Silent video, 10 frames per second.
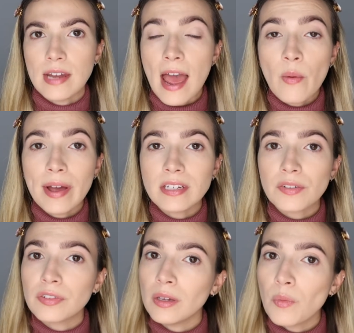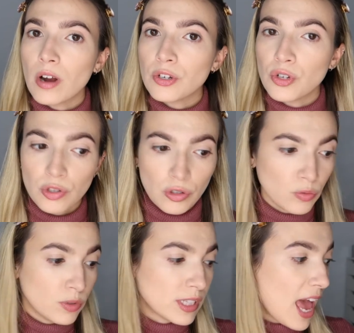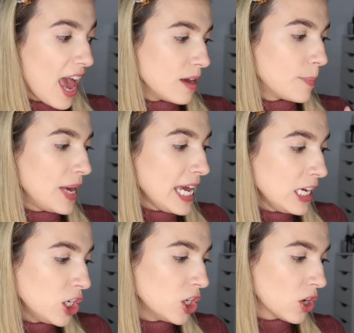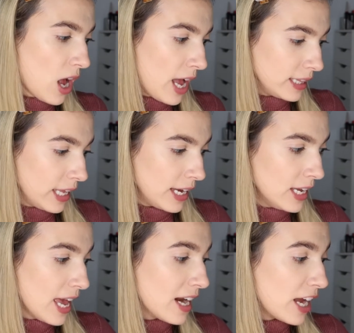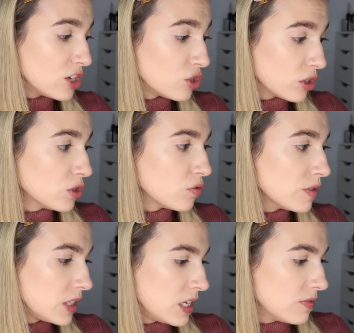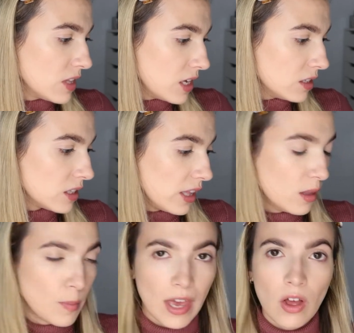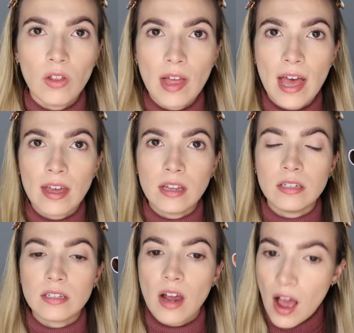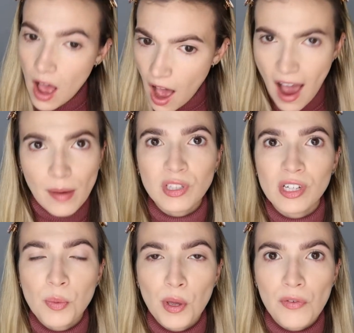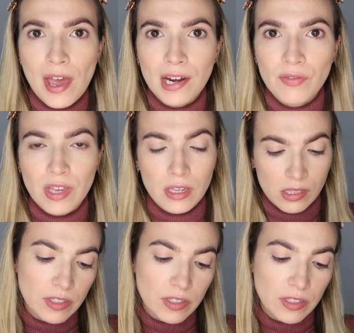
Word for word: Now I definitely want to use a pinkier highlight and I just received this in the mail and I'm such a big fan of this.